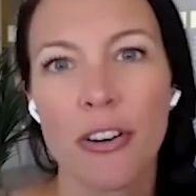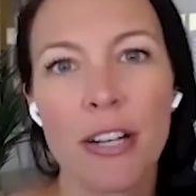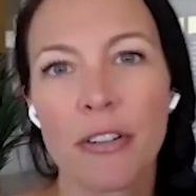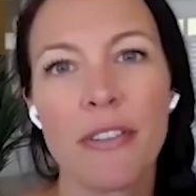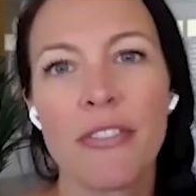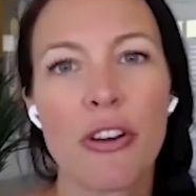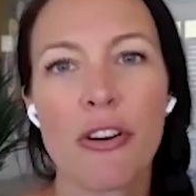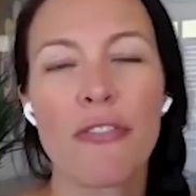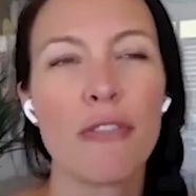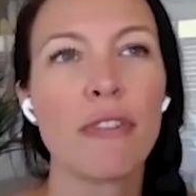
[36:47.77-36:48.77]
I don't even know
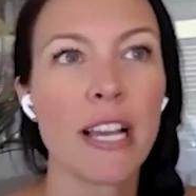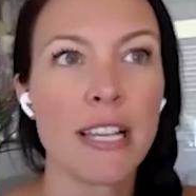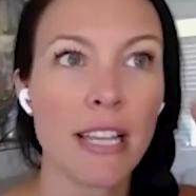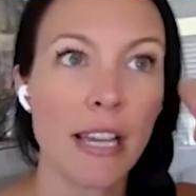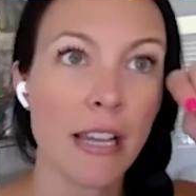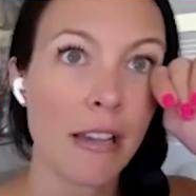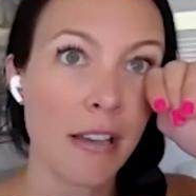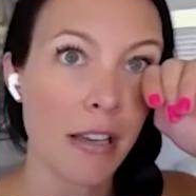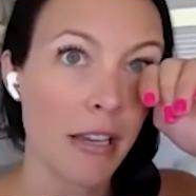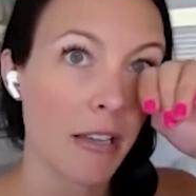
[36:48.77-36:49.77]
if you realize,
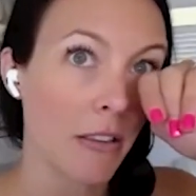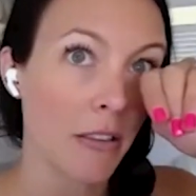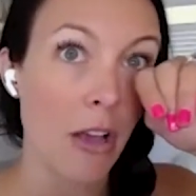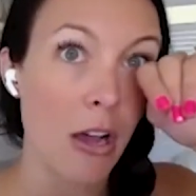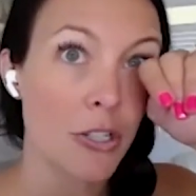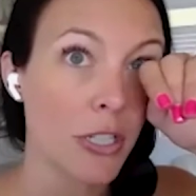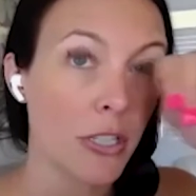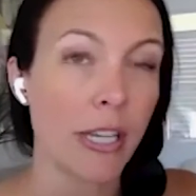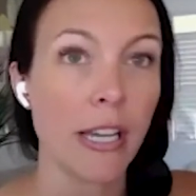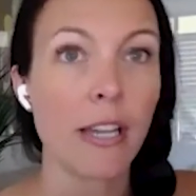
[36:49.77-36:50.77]
like,
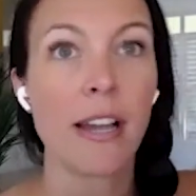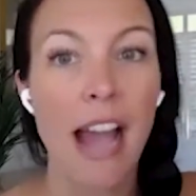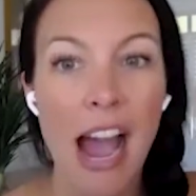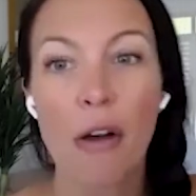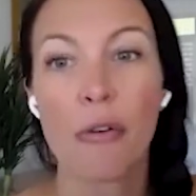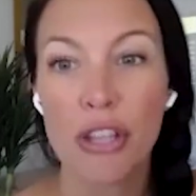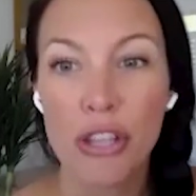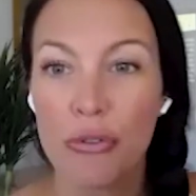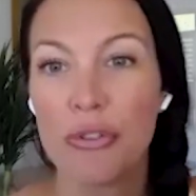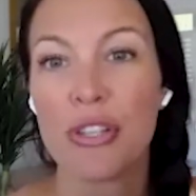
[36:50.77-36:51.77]
logically how
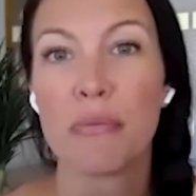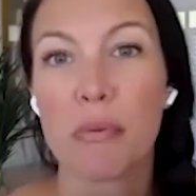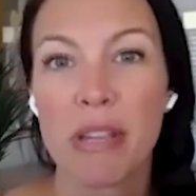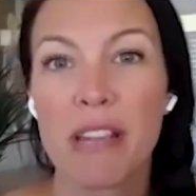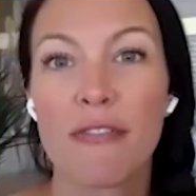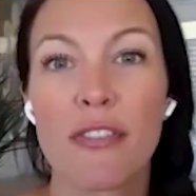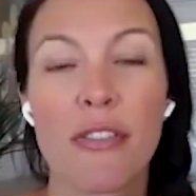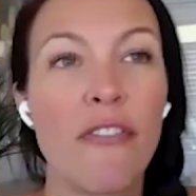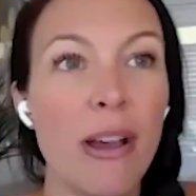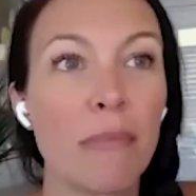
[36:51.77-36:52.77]
huge it will be for
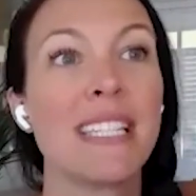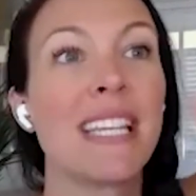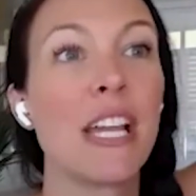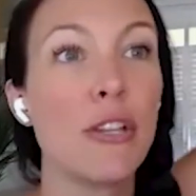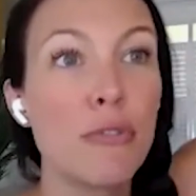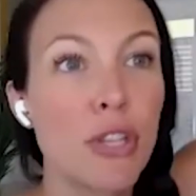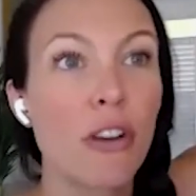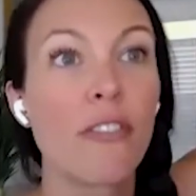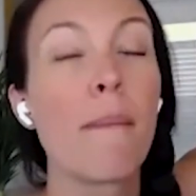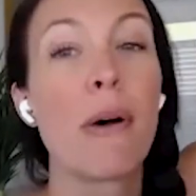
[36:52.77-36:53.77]
the families that you
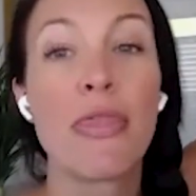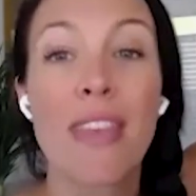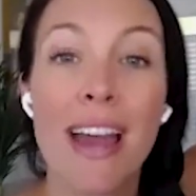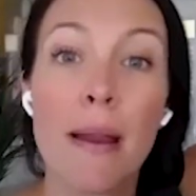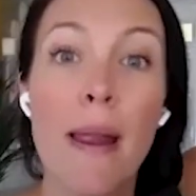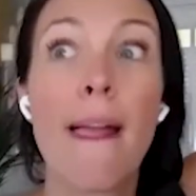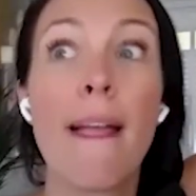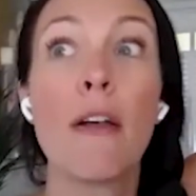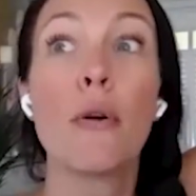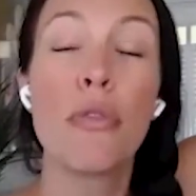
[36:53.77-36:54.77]
serve, but then
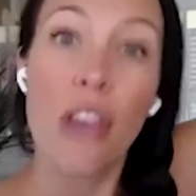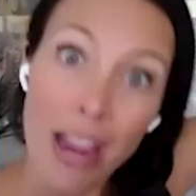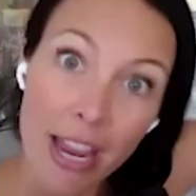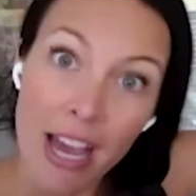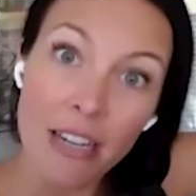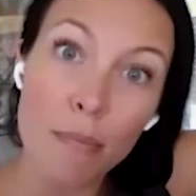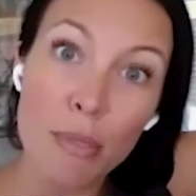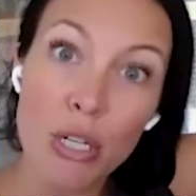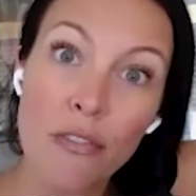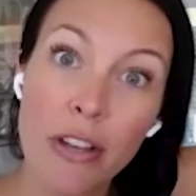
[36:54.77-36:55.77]
who they end up
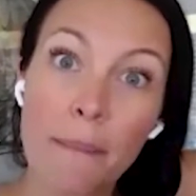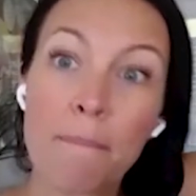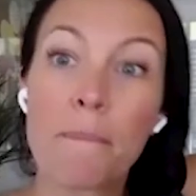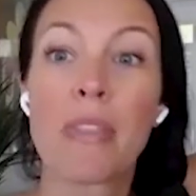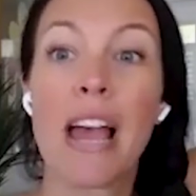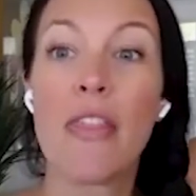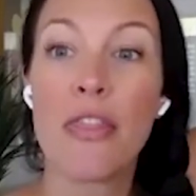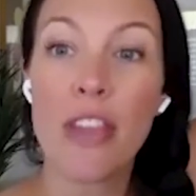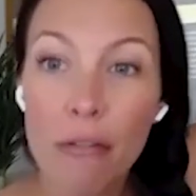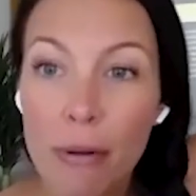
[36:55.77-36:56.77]
serving
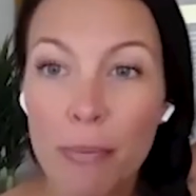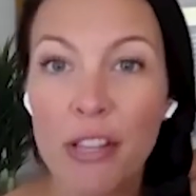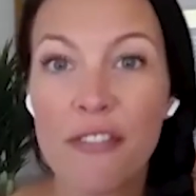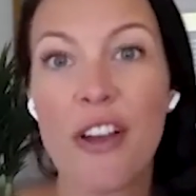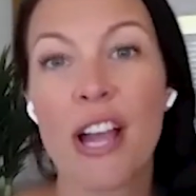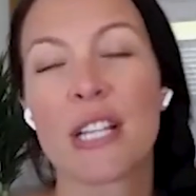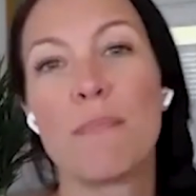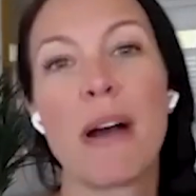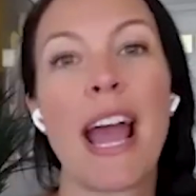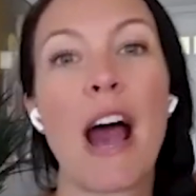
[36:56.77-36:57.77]
and their ripple effect
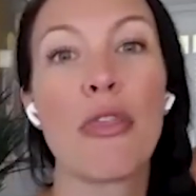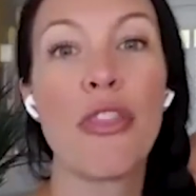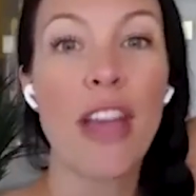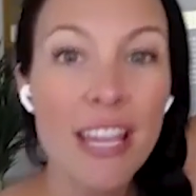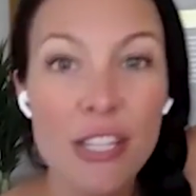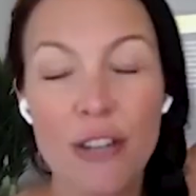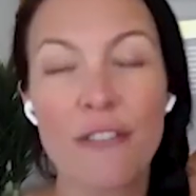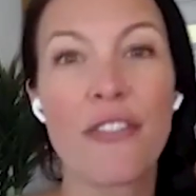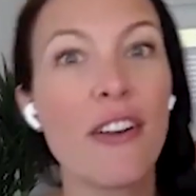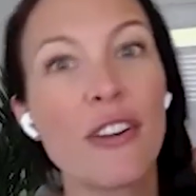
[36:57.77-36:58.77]
by how they
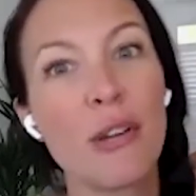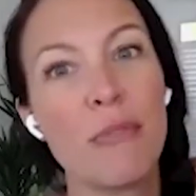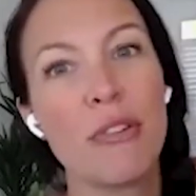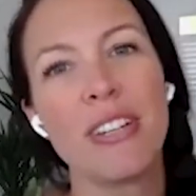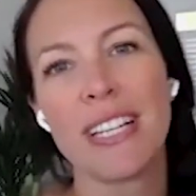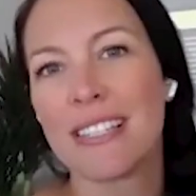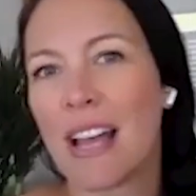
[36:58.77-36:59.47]
serve their communities.